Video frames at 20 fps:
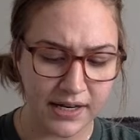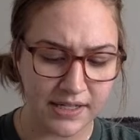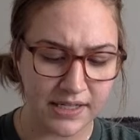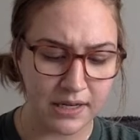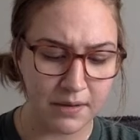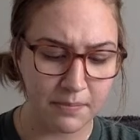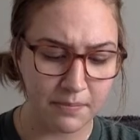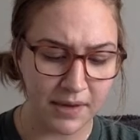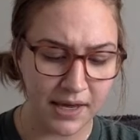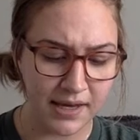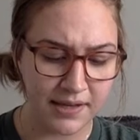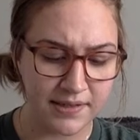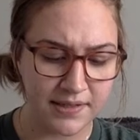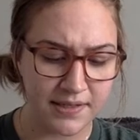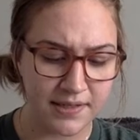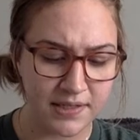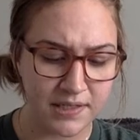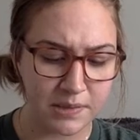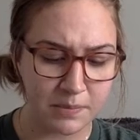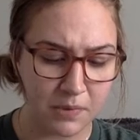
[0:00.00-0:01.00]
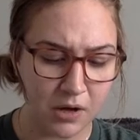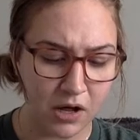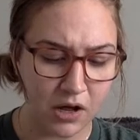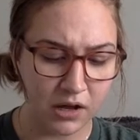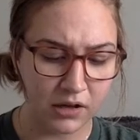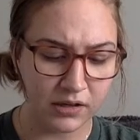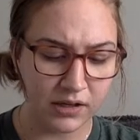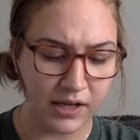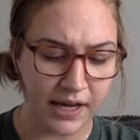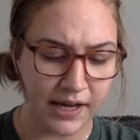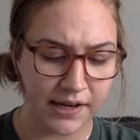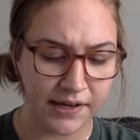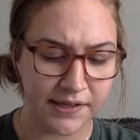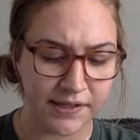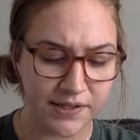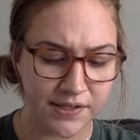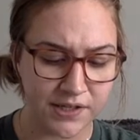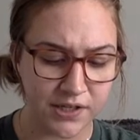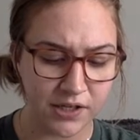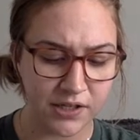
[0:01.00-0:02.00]
into Meg's small and
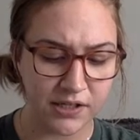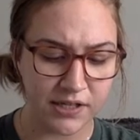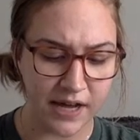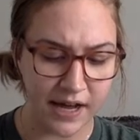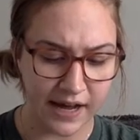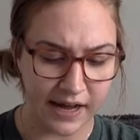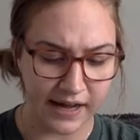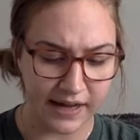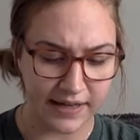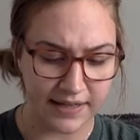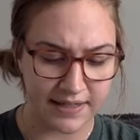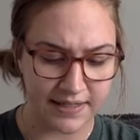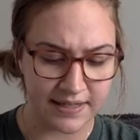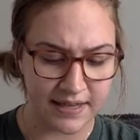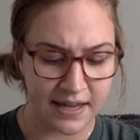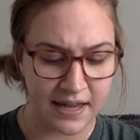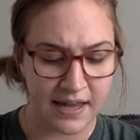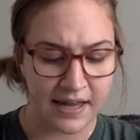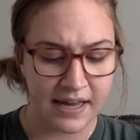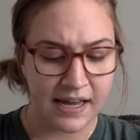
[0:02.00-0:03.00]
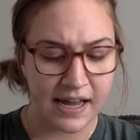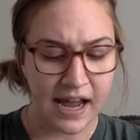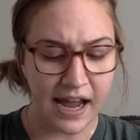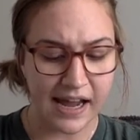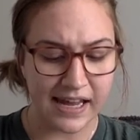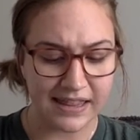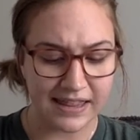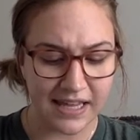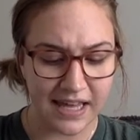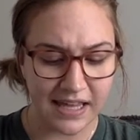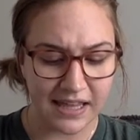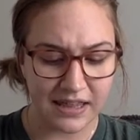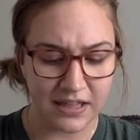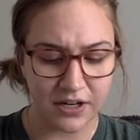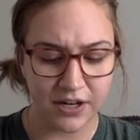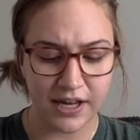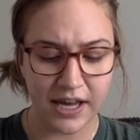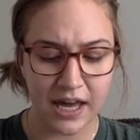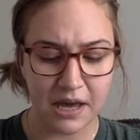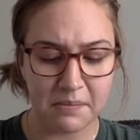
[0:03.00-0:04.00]
concerned eyes, and then
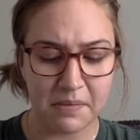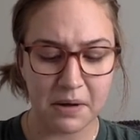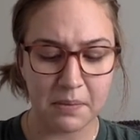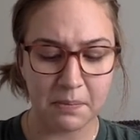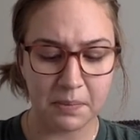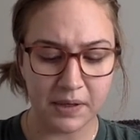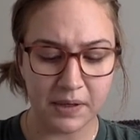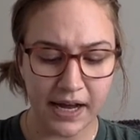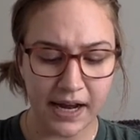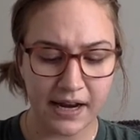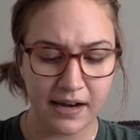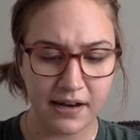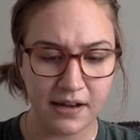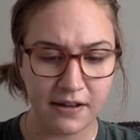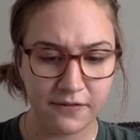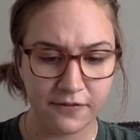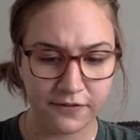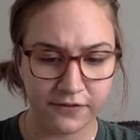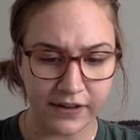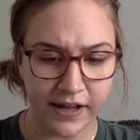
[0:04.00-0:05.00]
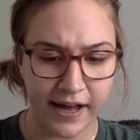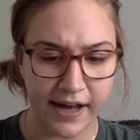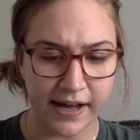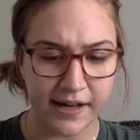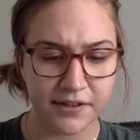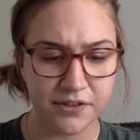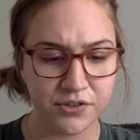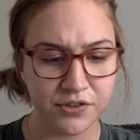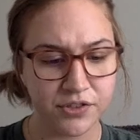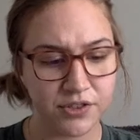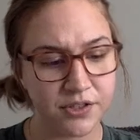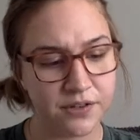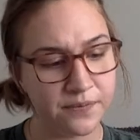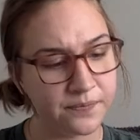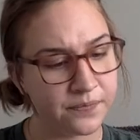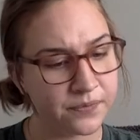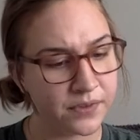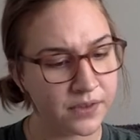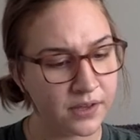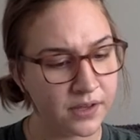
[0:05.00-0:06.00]
there came a blinding flash
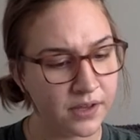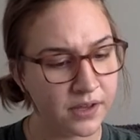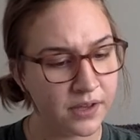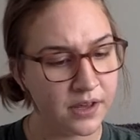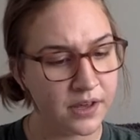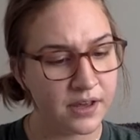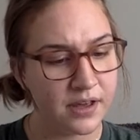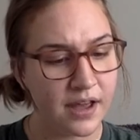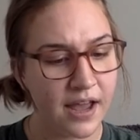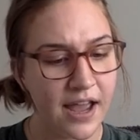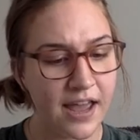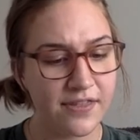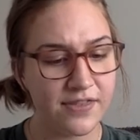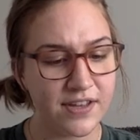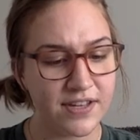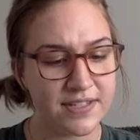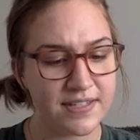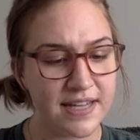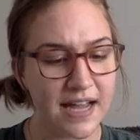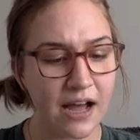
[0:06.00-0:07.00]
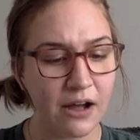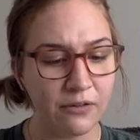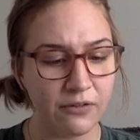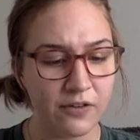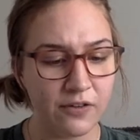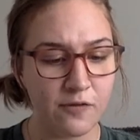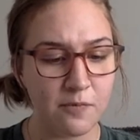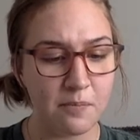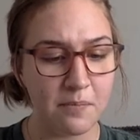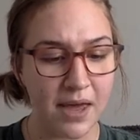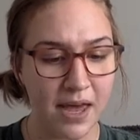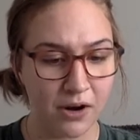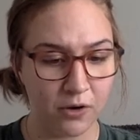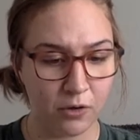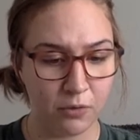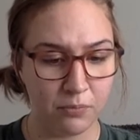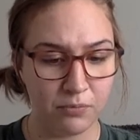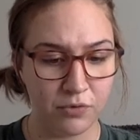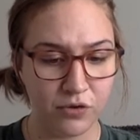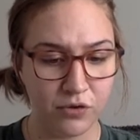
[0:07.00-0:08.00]
and the sound of
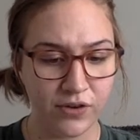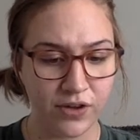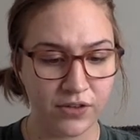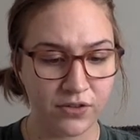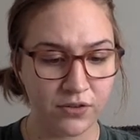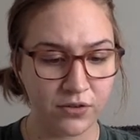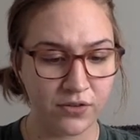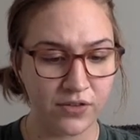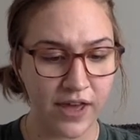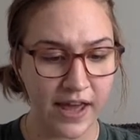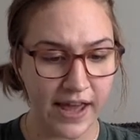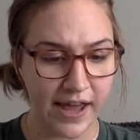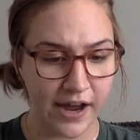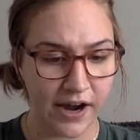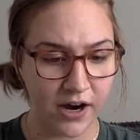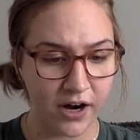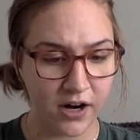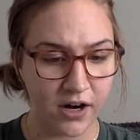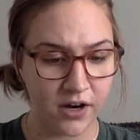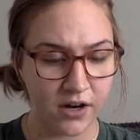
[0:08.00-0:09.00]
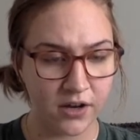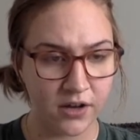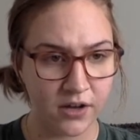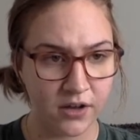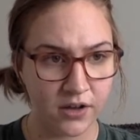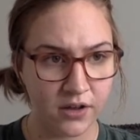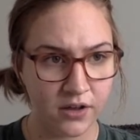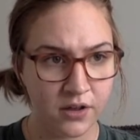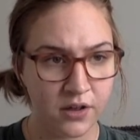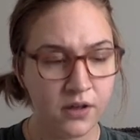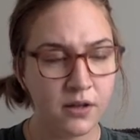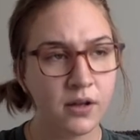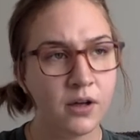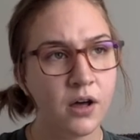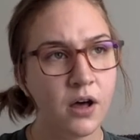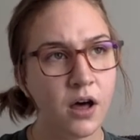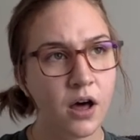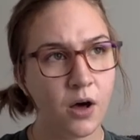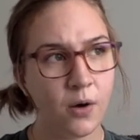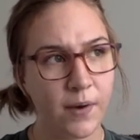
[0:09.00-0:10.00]
metal moving through the air.
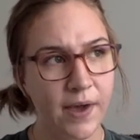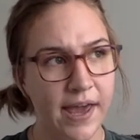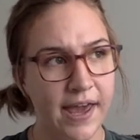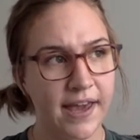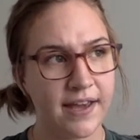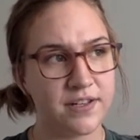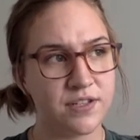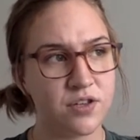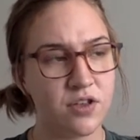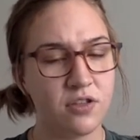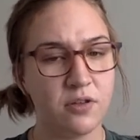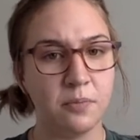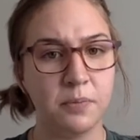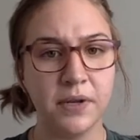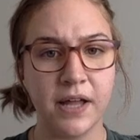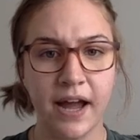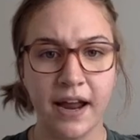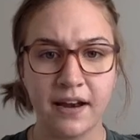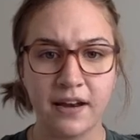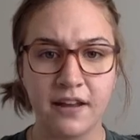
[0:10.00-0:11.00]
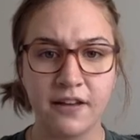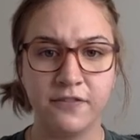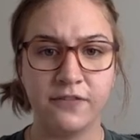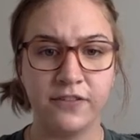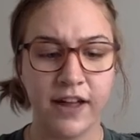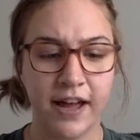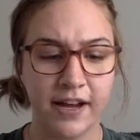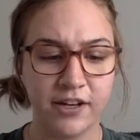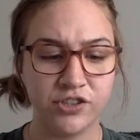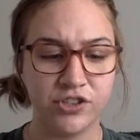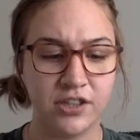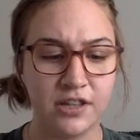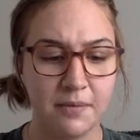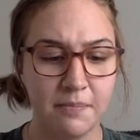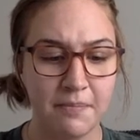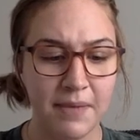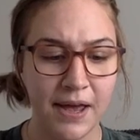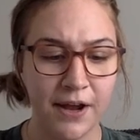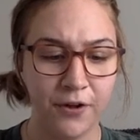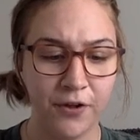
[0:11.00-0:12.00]
Okay, so the blinding flash and the
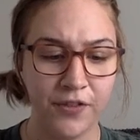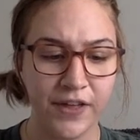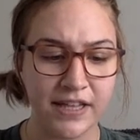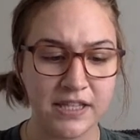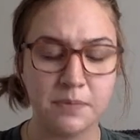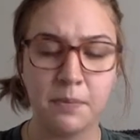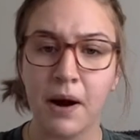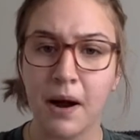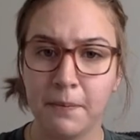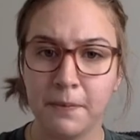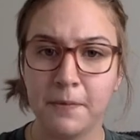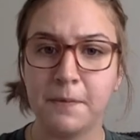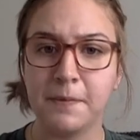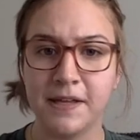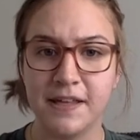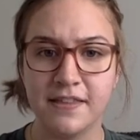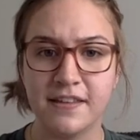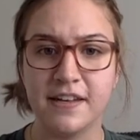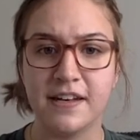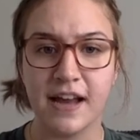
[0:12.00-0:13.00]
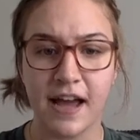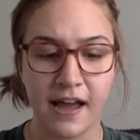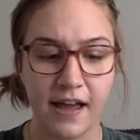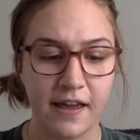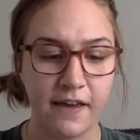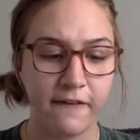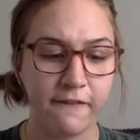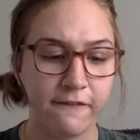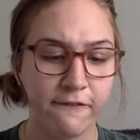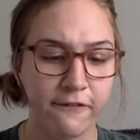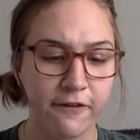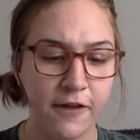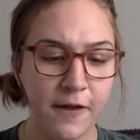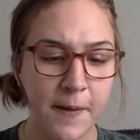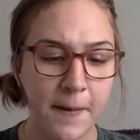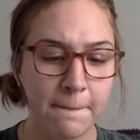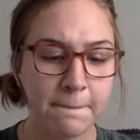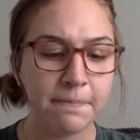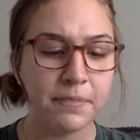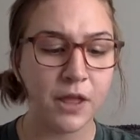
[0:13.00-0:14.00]
metal, that's probably the knife.
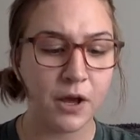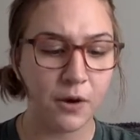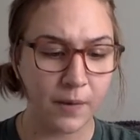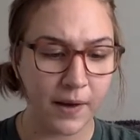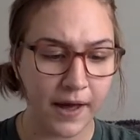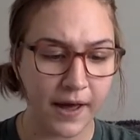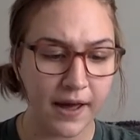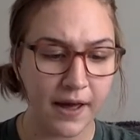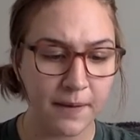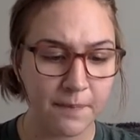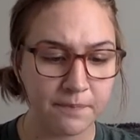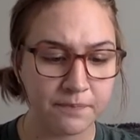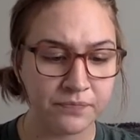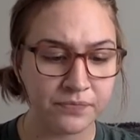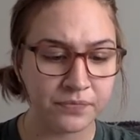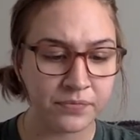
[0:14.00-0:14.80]
Okay.